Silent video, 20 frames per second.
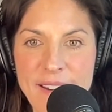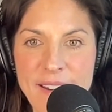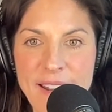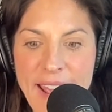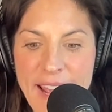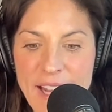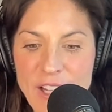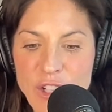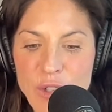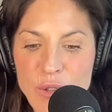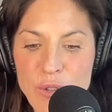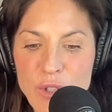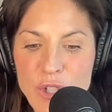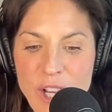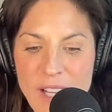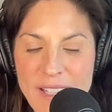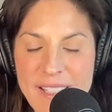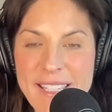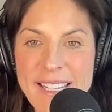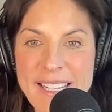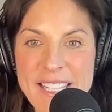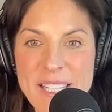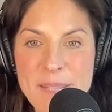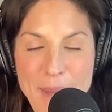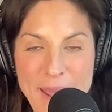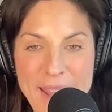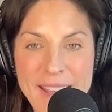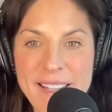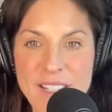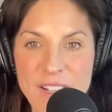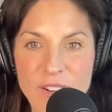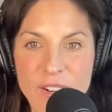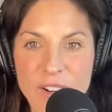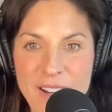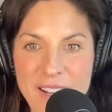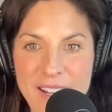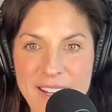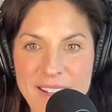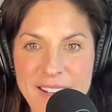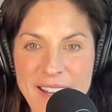and you just expanded
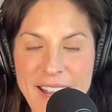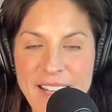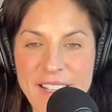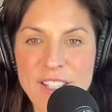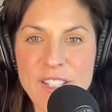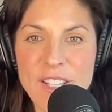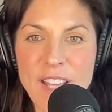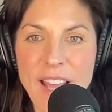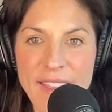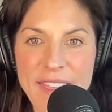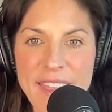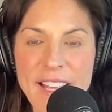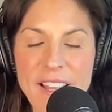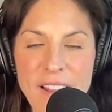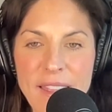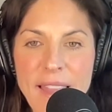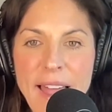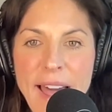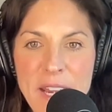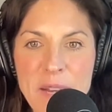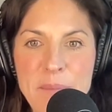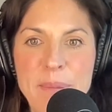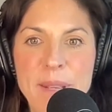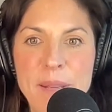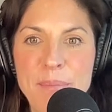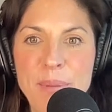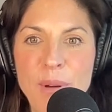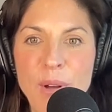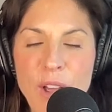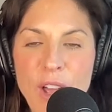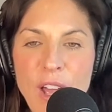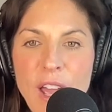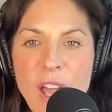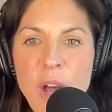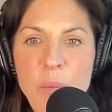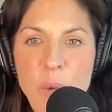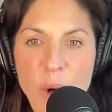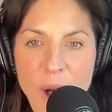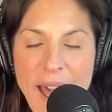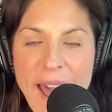on it. And so I think a lot of people
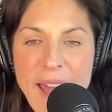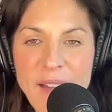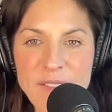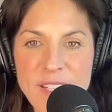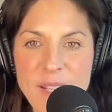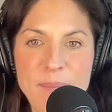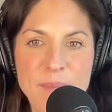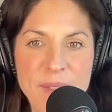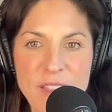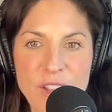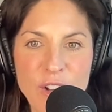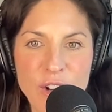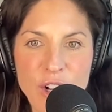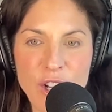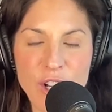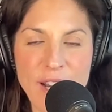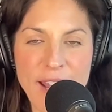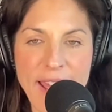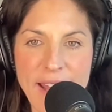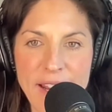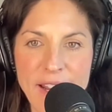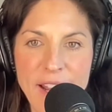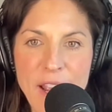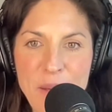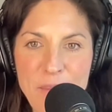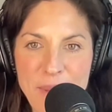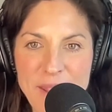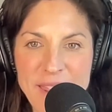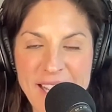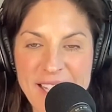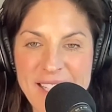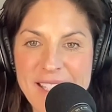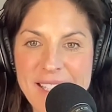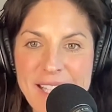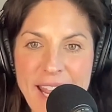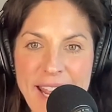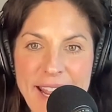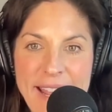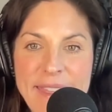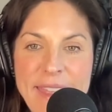will have something they're good at, but they
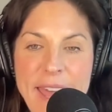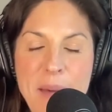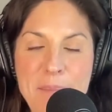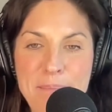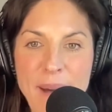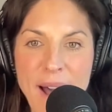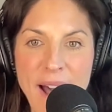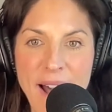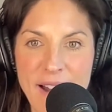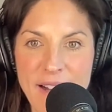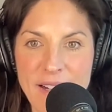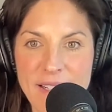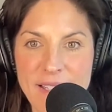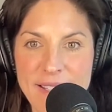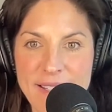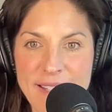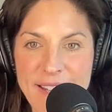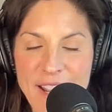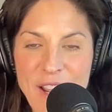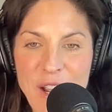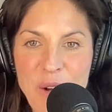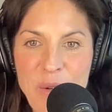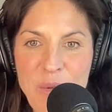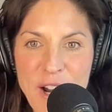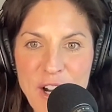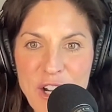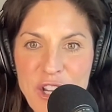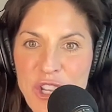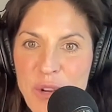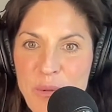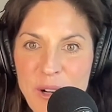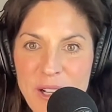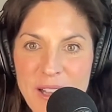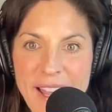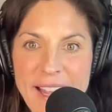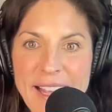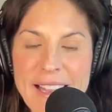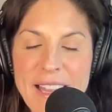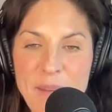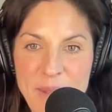stay in that box where you were
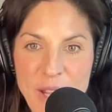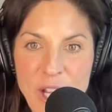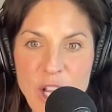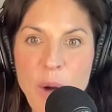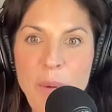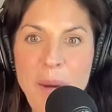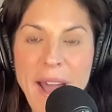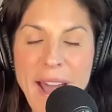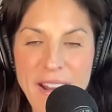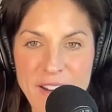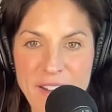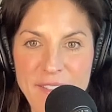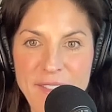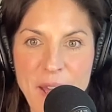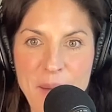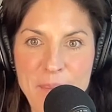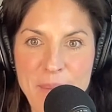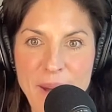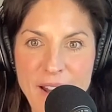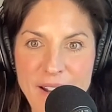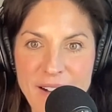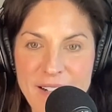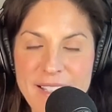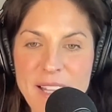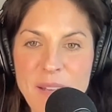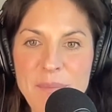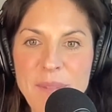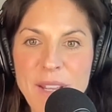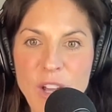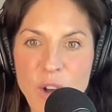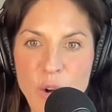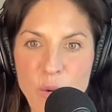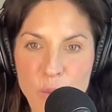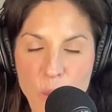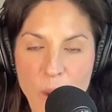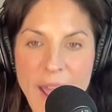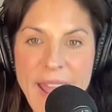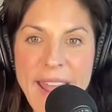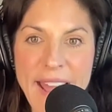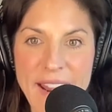like, let me go out of that box. Let me go
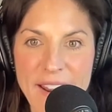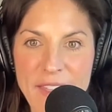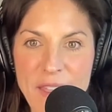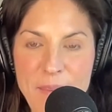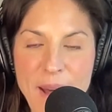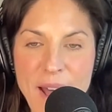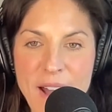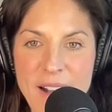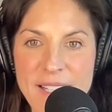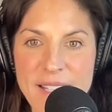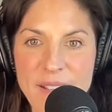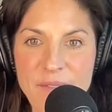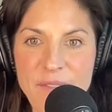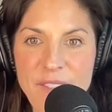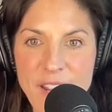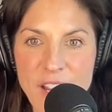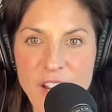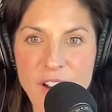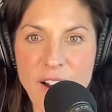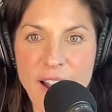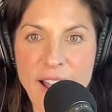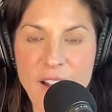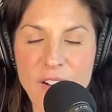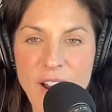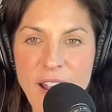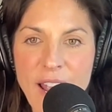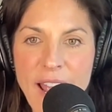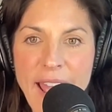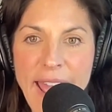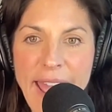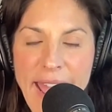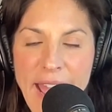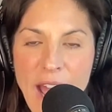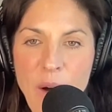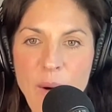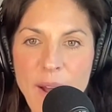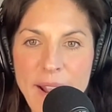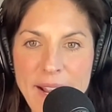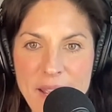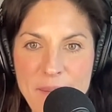way out of the box and figure out
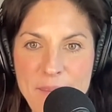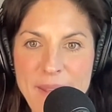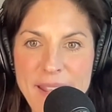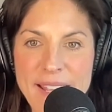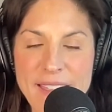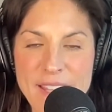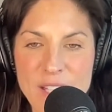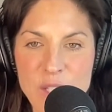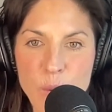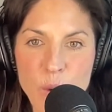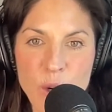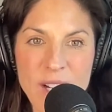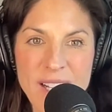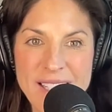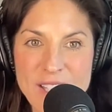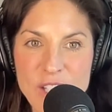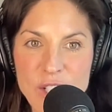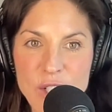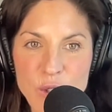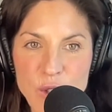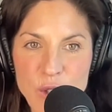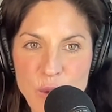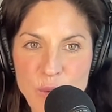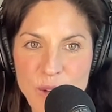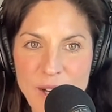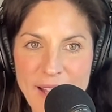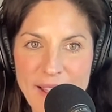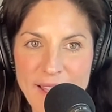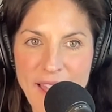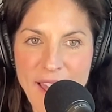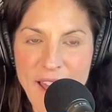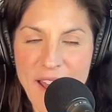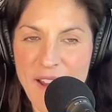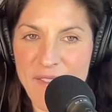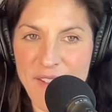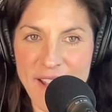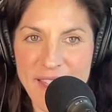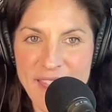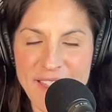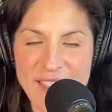how I can make this work and still do what I
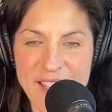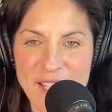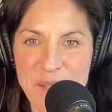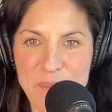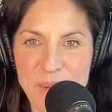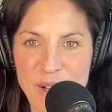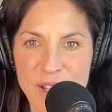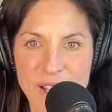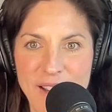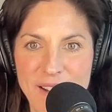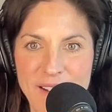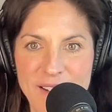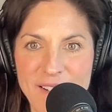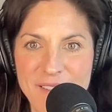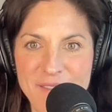love. I think that's brilliant.